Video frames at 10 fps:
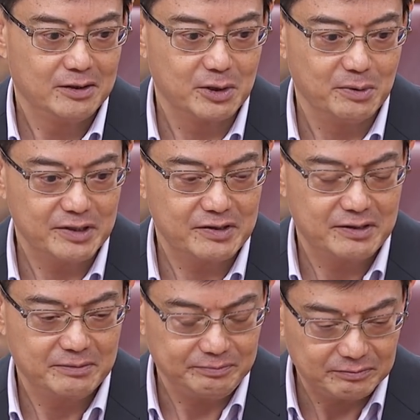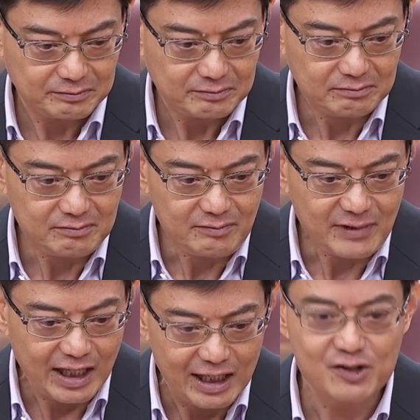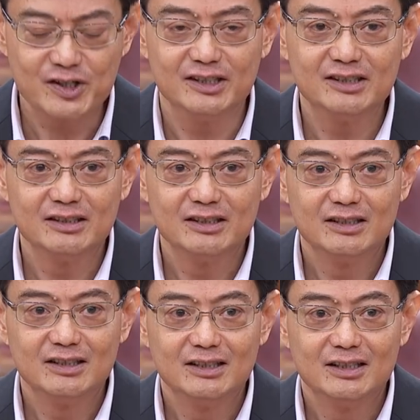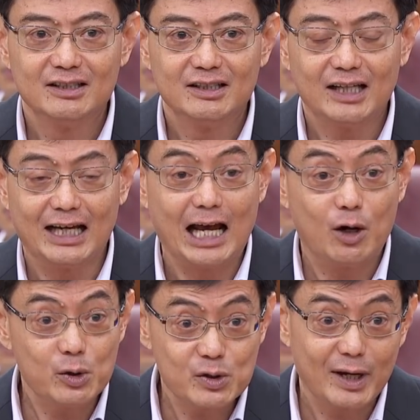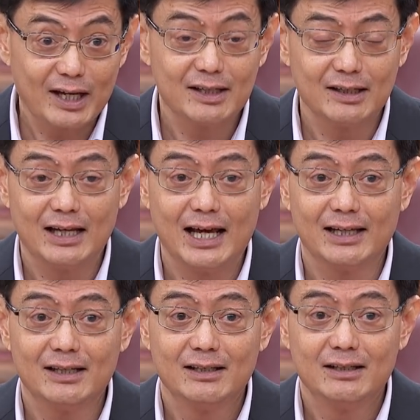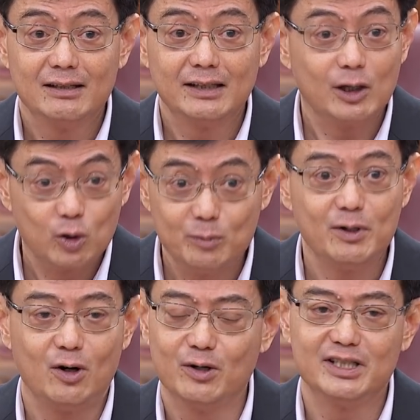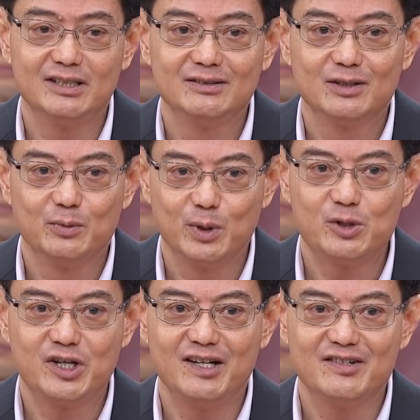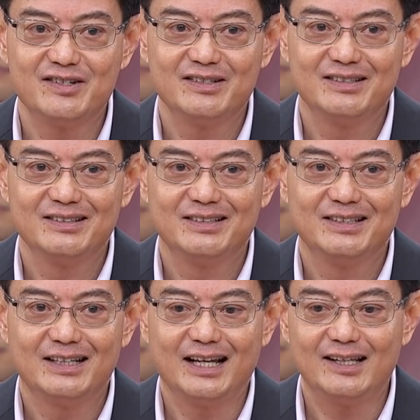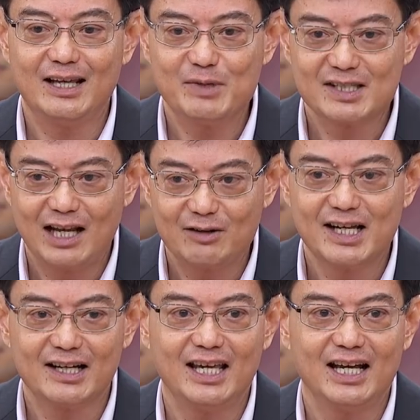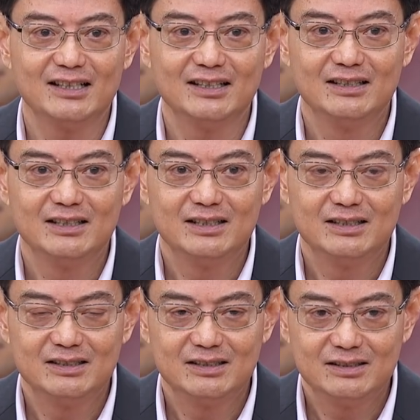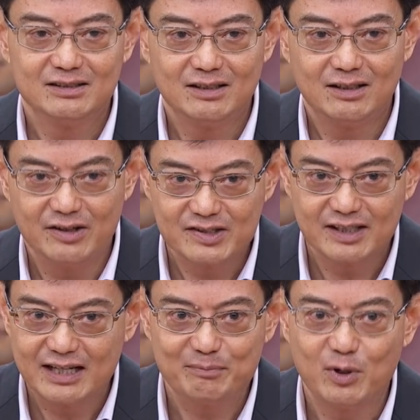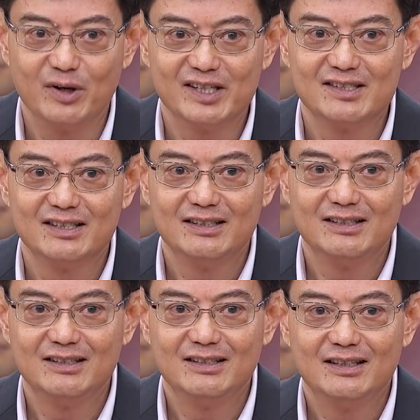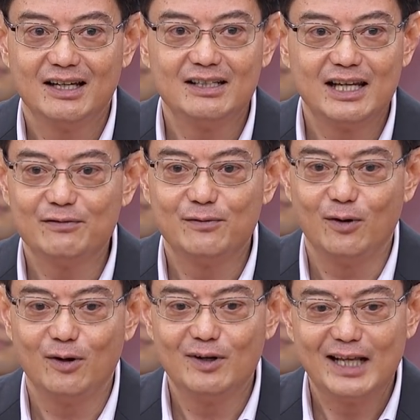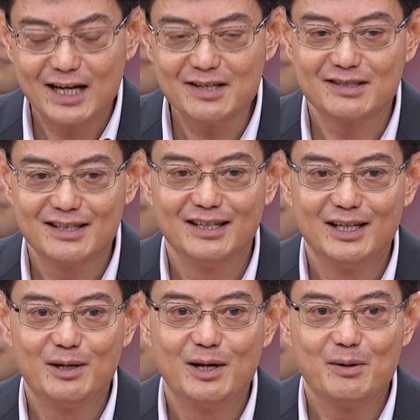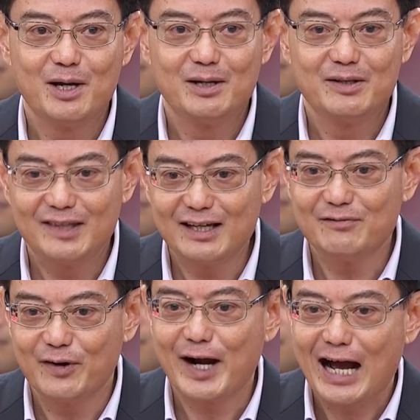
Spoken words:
towards Asia. And I also added a line that the global order will change. And I think Mr. Lau Tia Kiang hoisted that point. And therefore, let us think very